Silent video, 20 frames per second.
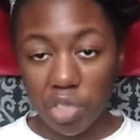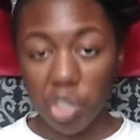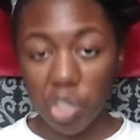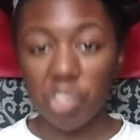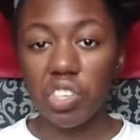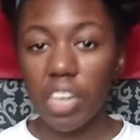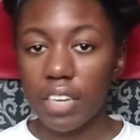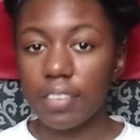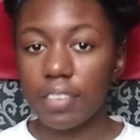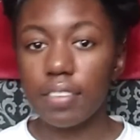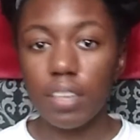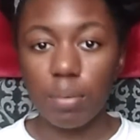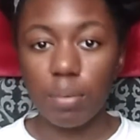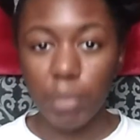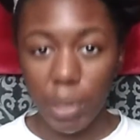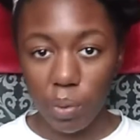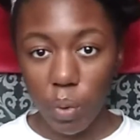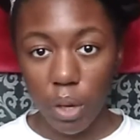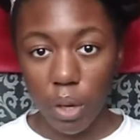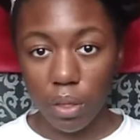not seeing
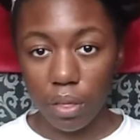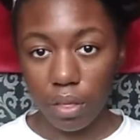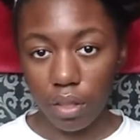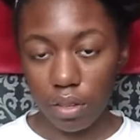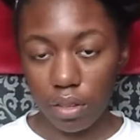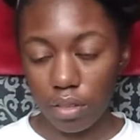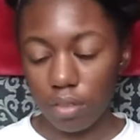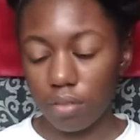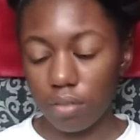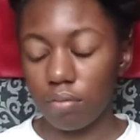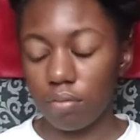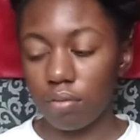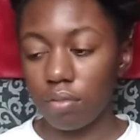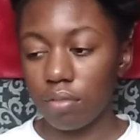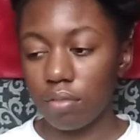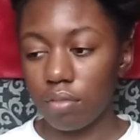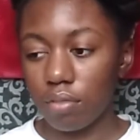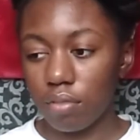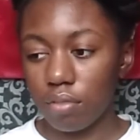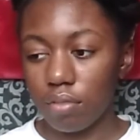my worth.
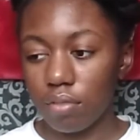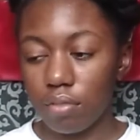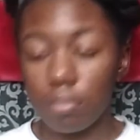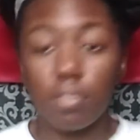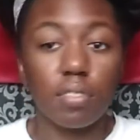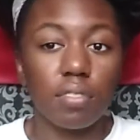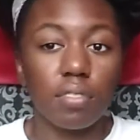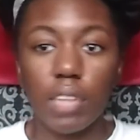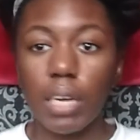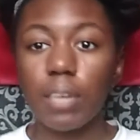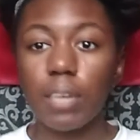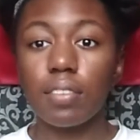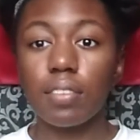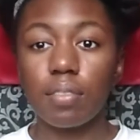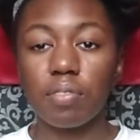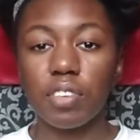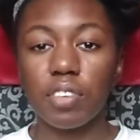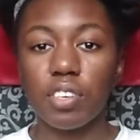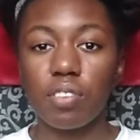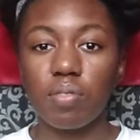That was
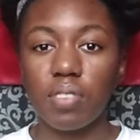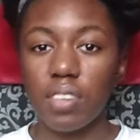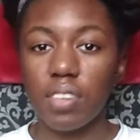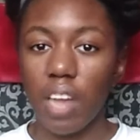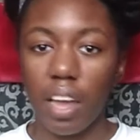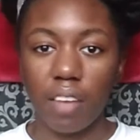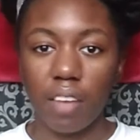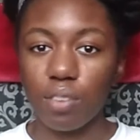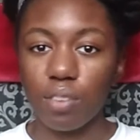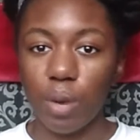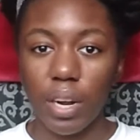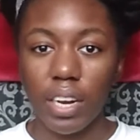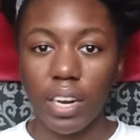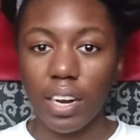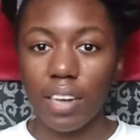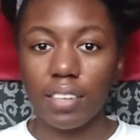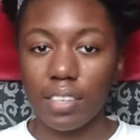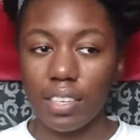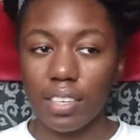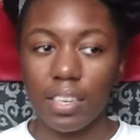the first mistake of
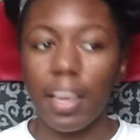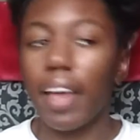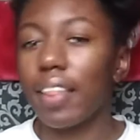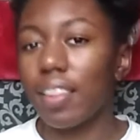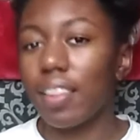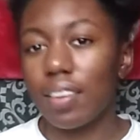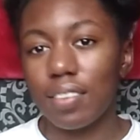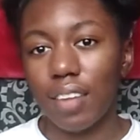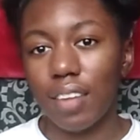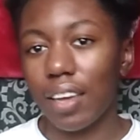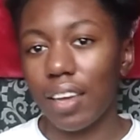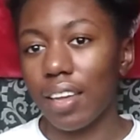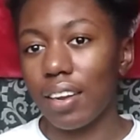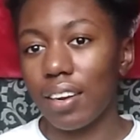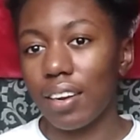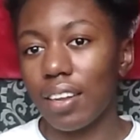2019, and the second.